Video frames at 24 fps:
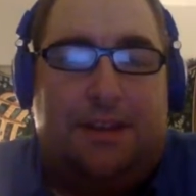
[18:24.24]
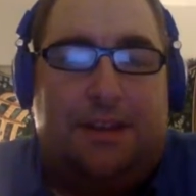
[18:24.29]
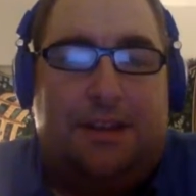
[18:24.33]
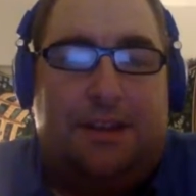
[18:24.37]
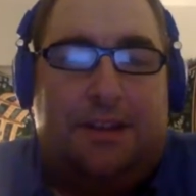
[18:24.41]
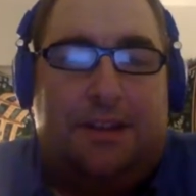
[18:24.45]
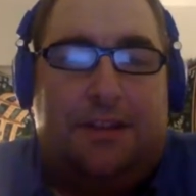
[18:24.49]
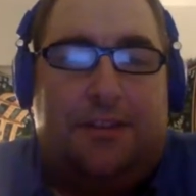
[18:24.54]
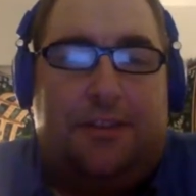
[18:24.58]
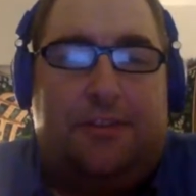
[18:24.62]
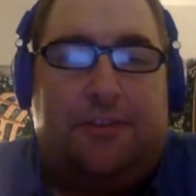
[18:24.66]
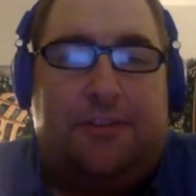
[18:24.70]

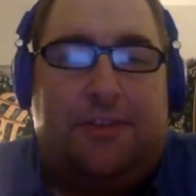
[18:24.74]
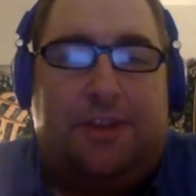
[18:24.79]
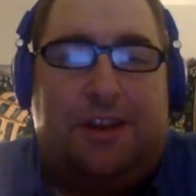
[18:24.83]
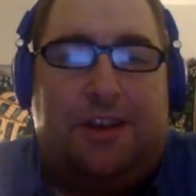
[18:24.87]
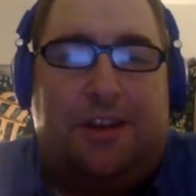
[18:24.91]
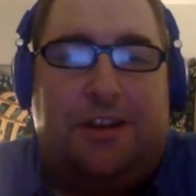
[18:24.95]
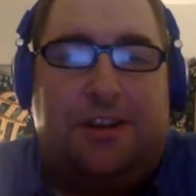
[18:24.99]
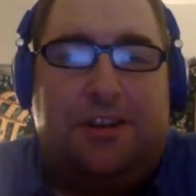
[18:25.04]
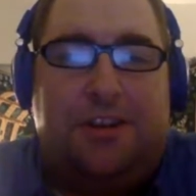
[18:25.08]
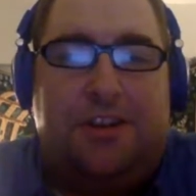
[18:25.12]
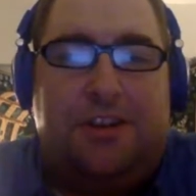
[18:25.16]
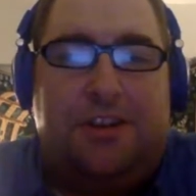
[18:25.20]
And
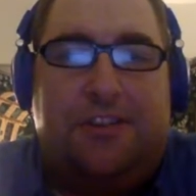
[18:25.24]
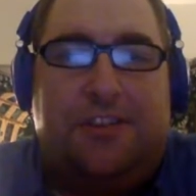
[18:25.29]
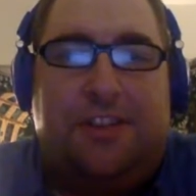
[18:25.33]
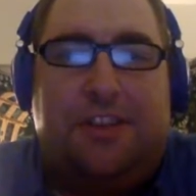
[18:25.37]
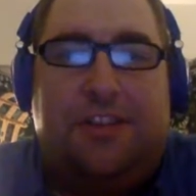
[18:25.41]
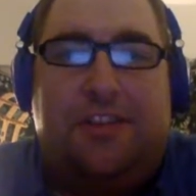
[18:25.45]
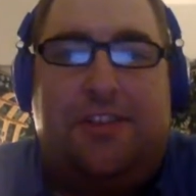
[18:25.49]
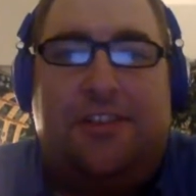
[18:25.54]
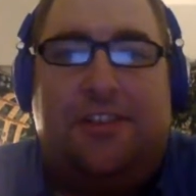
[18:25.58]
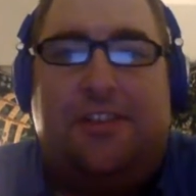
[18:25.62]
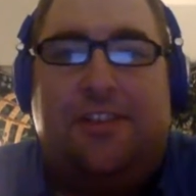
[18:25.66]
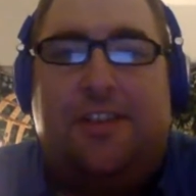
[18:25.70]
Estrada just
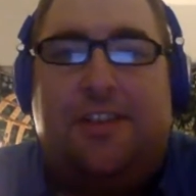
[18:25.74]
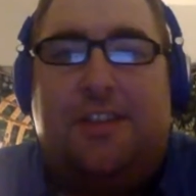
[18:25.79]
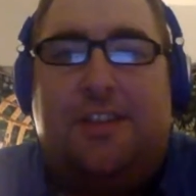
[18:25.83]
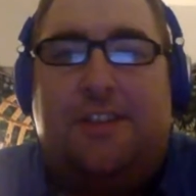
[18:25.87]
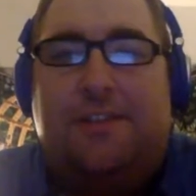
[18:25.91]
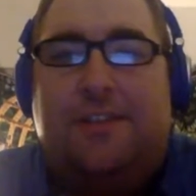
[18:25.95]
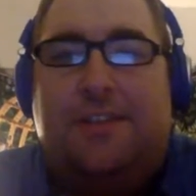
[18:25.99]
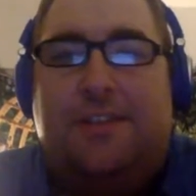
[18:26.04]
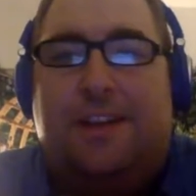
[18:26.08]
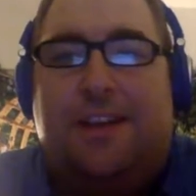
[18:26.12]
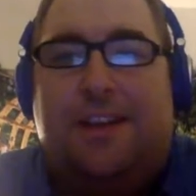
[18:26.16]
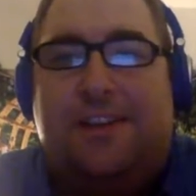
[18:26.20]
gets a
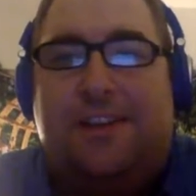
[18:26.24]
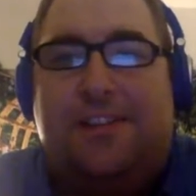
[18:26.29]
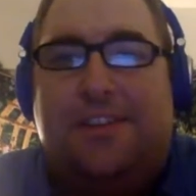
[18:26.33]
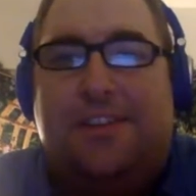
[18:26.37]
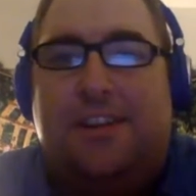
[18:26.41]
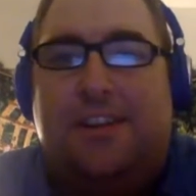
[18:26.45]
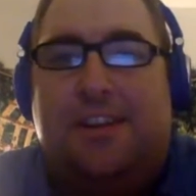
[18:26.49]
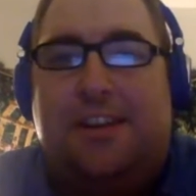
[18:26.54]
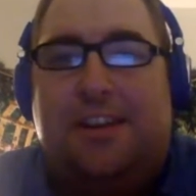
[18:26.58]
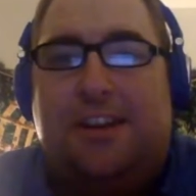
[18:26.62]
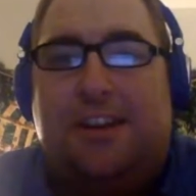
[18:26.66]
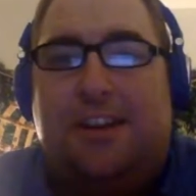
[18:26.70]
tough loss
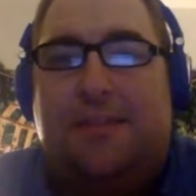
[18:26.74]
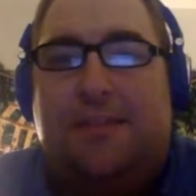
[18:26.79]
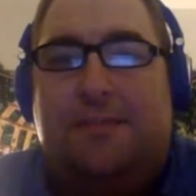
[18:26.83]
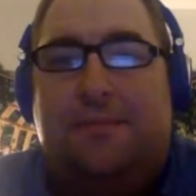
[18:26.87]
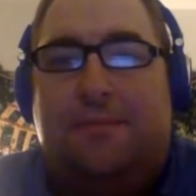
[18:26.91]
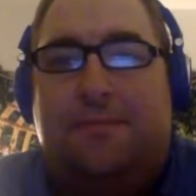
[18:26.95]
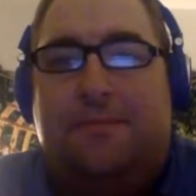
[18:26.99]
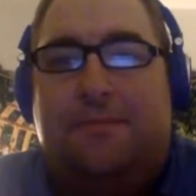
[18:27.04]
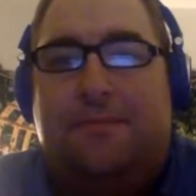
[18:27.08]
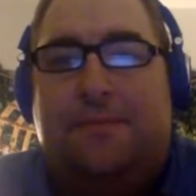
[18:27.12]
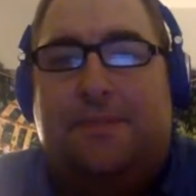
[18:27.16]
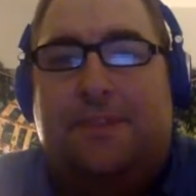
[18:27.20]
today.
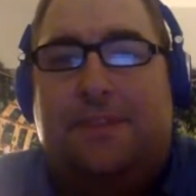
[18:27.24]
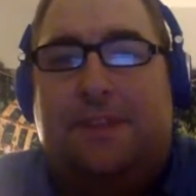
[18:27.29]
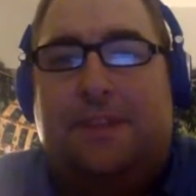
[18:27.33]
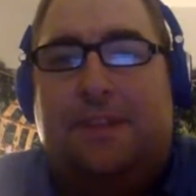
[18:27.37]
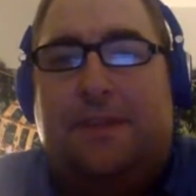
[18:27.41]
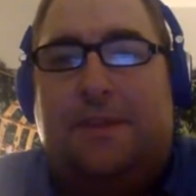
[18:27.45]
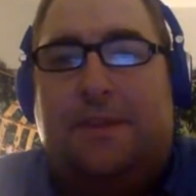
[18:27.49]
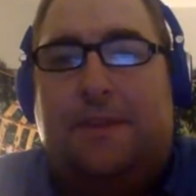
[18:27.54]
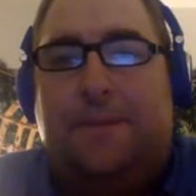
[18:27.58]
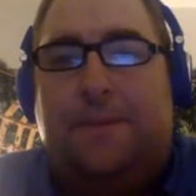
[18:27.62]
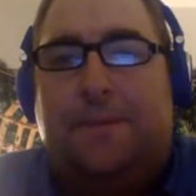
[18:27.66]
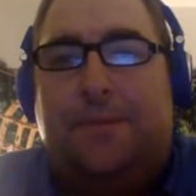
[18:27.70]

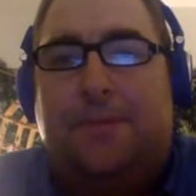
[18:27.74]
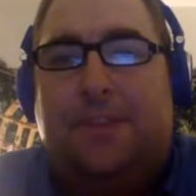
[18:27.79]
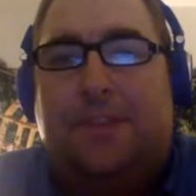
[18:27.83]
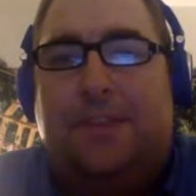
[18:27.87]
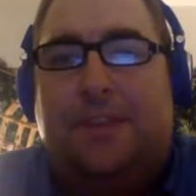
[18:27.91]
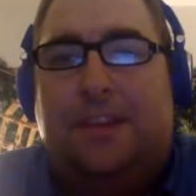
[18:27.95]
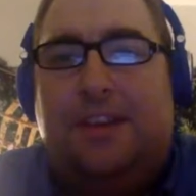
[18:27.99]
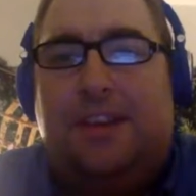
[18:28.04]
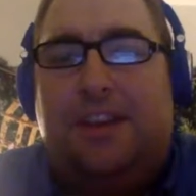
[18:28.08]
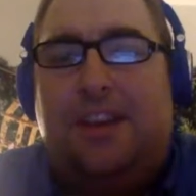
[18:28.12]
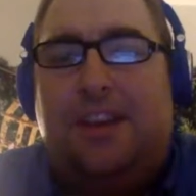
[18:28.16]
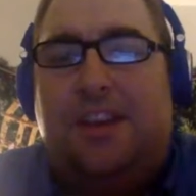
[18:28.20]

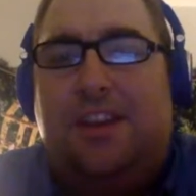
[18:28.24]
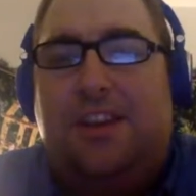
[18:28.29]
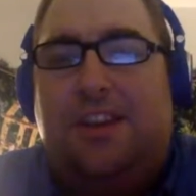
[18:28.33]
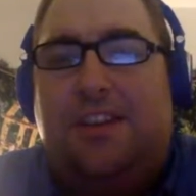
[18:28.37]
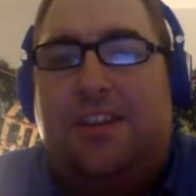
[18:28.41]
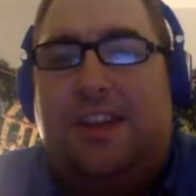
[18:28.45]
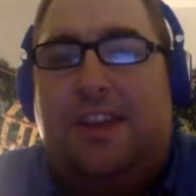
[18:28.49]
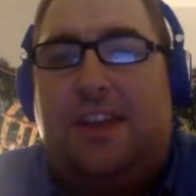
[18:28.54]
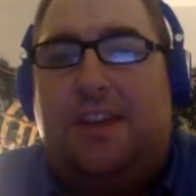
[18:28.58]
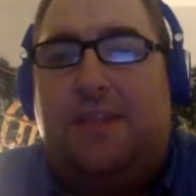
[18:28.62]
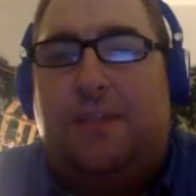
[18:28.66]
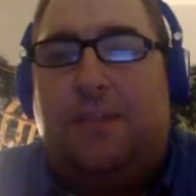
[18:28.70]
In
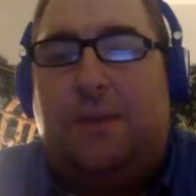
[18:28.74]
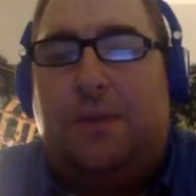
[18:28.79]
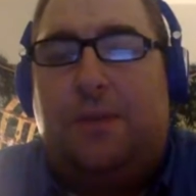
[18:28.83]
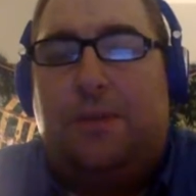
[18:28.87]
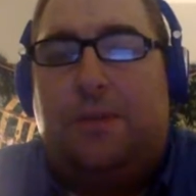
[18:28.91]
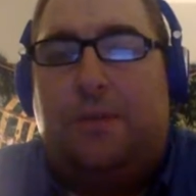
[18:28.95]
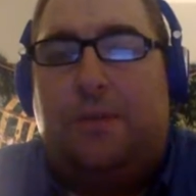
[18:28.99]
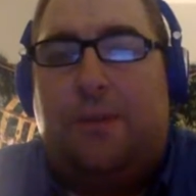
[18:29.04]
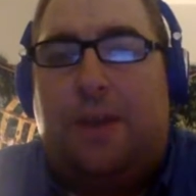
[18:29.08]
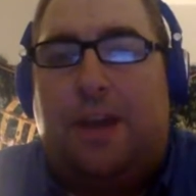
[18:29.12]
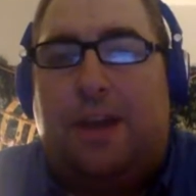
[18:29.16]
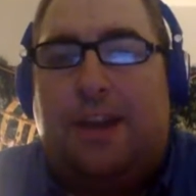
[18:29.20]
Denver, the
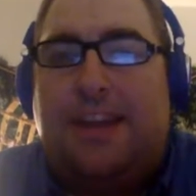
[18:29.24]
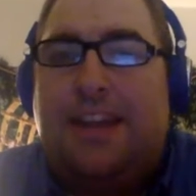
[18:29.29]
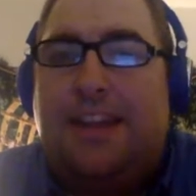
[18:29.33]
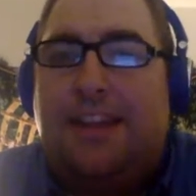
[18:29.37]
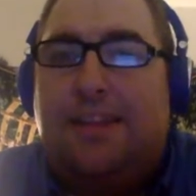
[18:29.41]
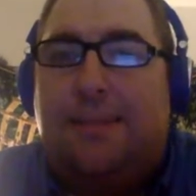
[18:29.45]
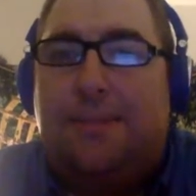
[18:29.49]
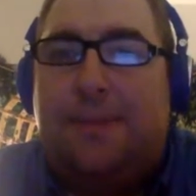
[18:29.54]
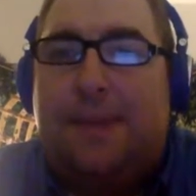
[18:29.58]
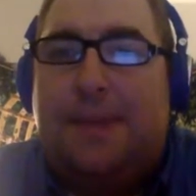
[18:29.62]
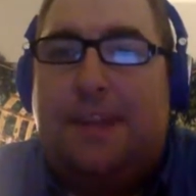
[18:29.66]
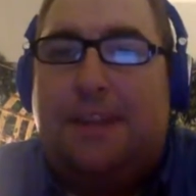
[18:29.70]

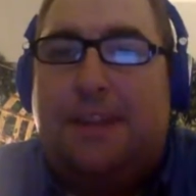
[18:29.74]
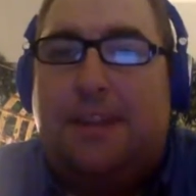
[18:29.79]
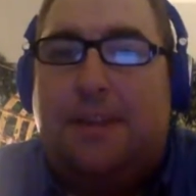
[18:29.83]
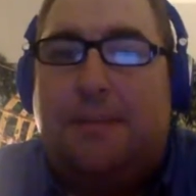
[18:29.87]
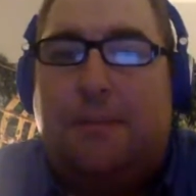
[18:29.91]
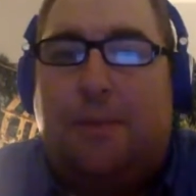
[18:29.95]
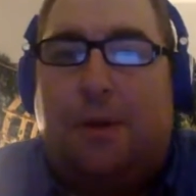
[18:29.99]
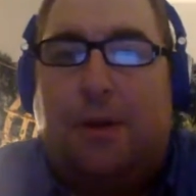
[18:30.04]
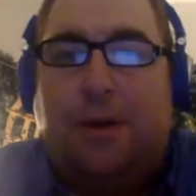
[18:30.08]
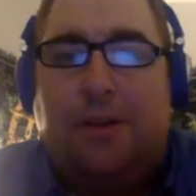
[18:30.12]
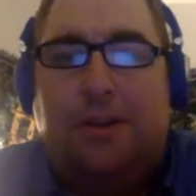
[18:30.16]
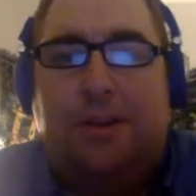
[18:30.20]
Rockies beat
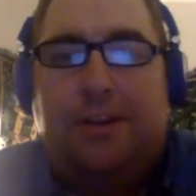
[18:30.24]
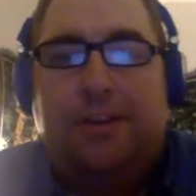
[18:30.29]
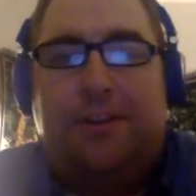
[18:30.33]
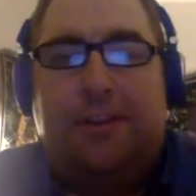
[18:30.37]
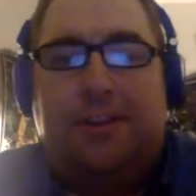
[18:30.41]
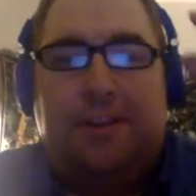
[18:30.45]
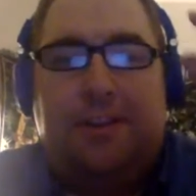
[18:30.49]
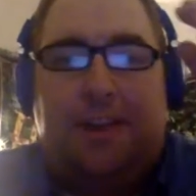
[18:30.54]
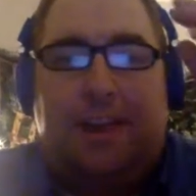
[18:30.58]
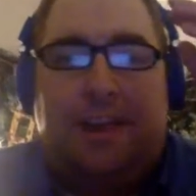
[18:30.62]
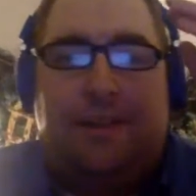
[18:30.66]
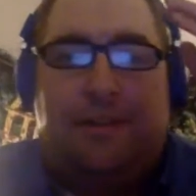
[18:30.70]
the
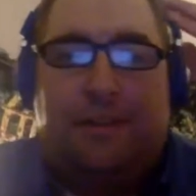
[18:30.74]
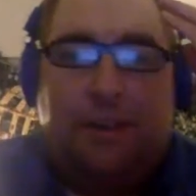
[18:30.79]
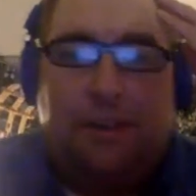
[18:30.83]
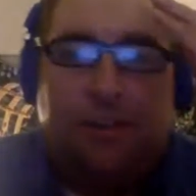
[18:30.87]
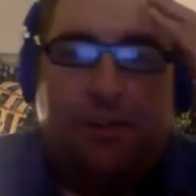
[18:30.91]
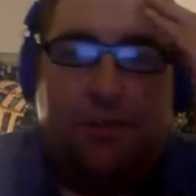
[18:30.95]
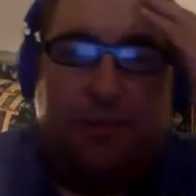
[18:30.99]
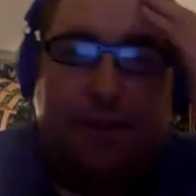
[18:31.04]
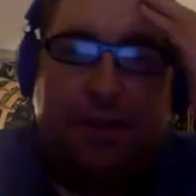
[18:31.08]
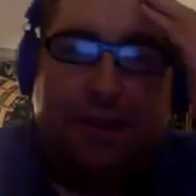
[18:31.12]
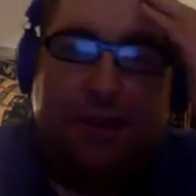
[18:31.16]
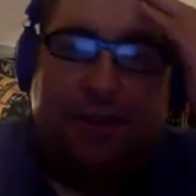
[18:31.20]
Marlins
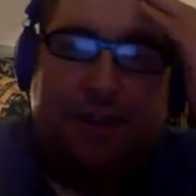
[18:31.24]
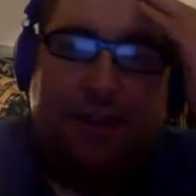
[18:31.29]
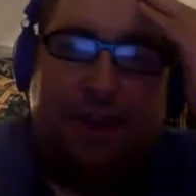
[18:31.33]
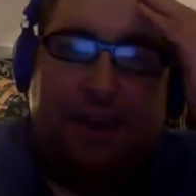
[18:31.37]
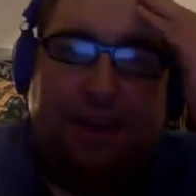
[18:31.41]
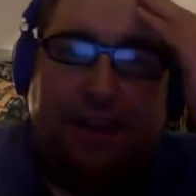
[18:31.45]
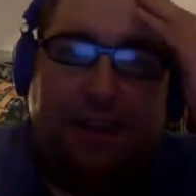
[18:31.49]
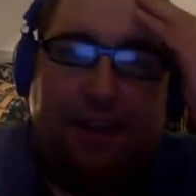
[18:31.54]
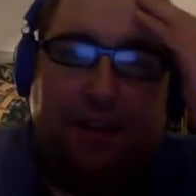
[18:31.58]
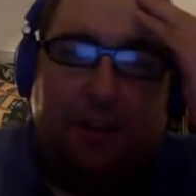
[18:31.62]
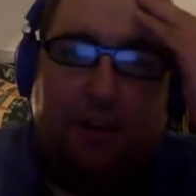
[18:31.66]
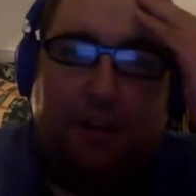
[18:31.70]
11-3,
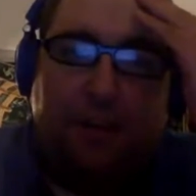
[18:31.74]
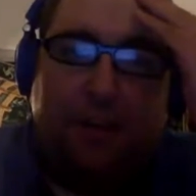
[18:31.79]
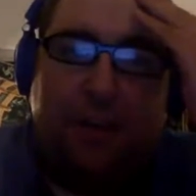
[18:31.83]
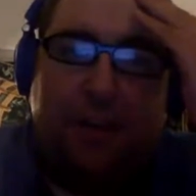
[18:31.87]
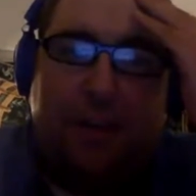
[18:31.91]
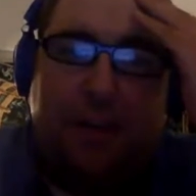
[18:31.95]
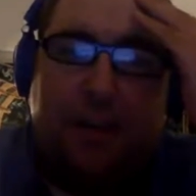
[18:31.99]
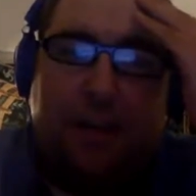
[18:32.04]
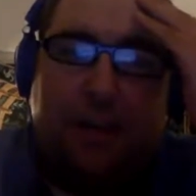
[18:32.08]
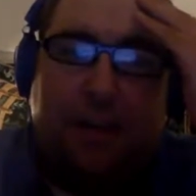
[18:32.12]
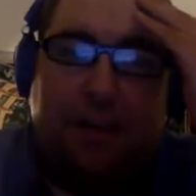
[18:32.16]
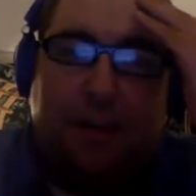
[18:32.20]
taking the
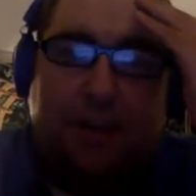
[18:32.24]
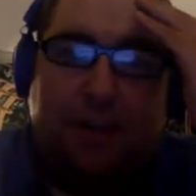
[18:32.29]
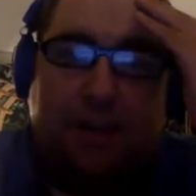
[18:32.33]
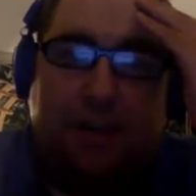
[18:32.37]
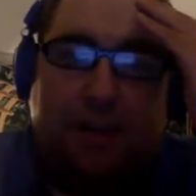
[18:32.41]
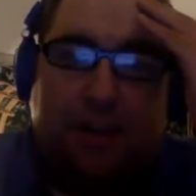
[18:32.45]
win